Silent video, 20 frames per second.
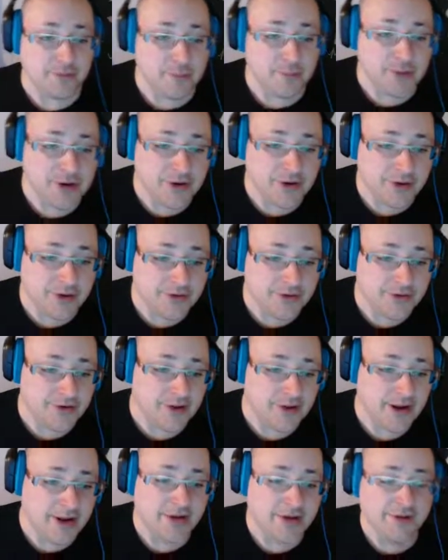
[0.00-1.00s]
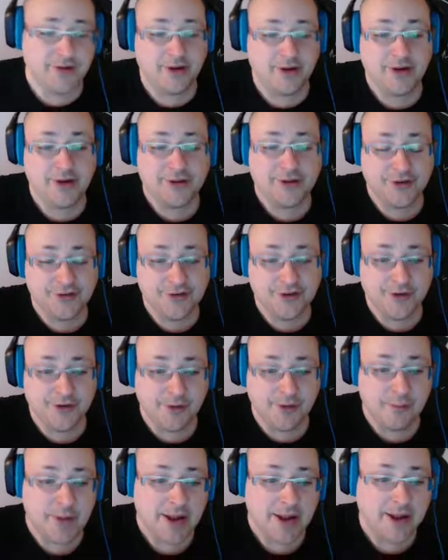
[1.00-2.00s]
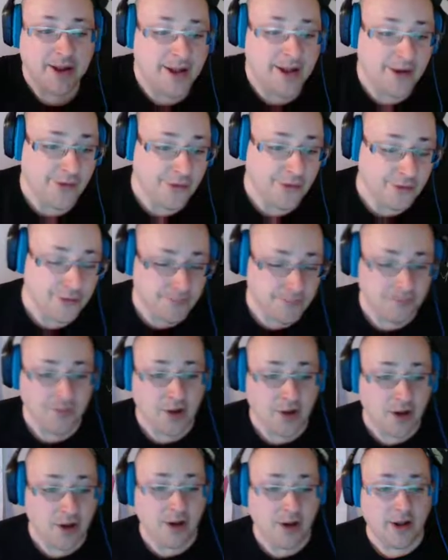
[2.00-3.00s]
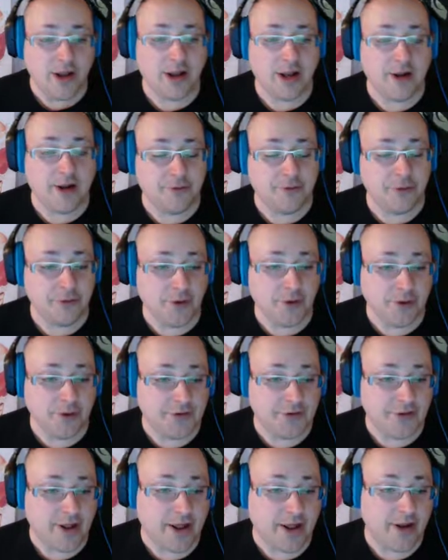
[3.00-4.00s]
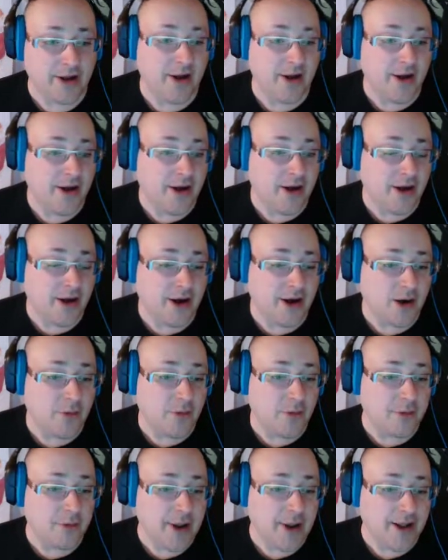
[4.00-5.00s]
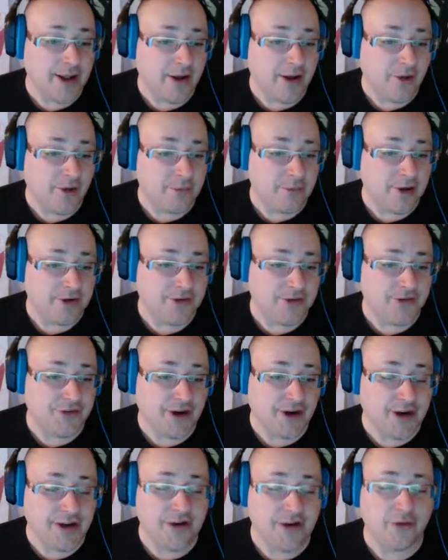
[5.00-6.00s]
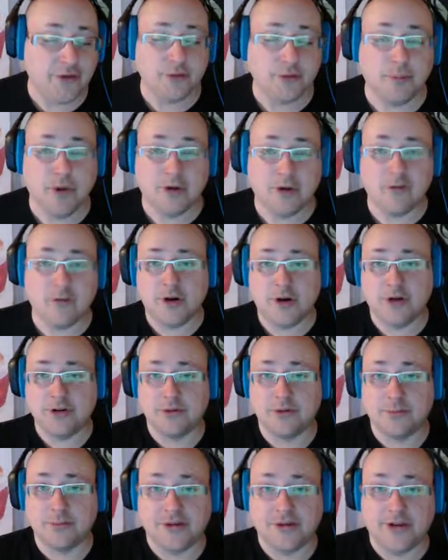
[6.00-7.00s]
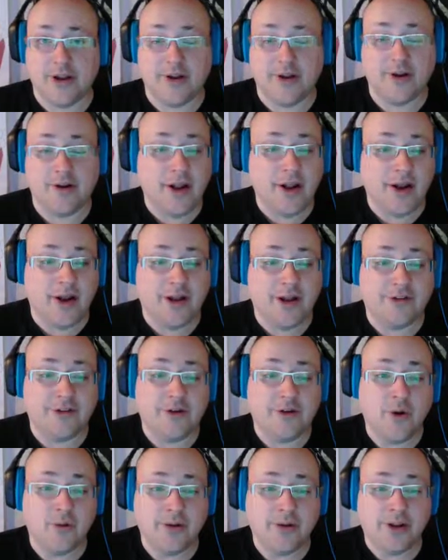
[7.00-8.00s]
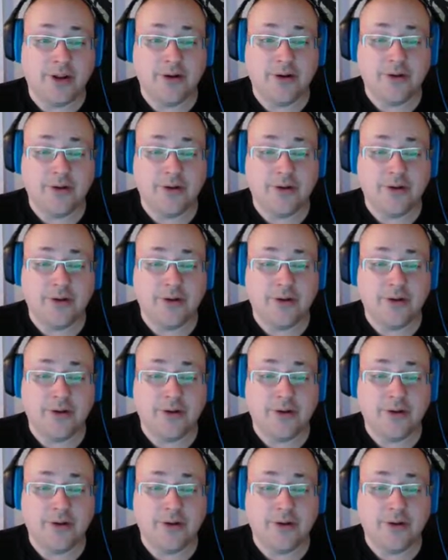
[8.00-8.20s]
because it's considered a mega health. And if you notice that, what mega health means is that it heals above 100%. It's the only heal